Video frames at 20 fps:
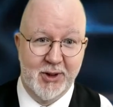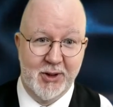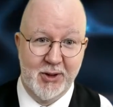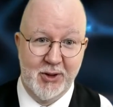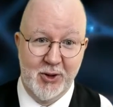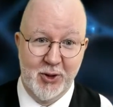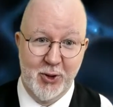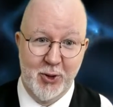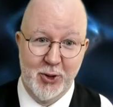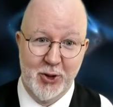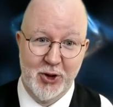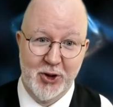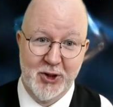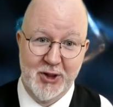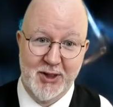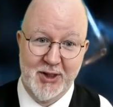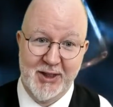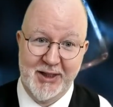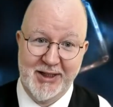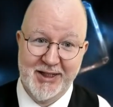
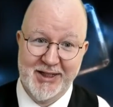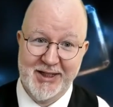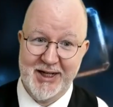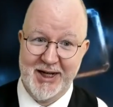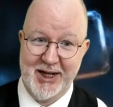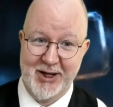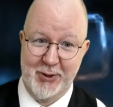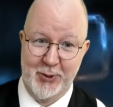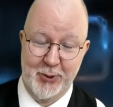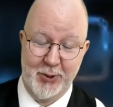cautiously doubt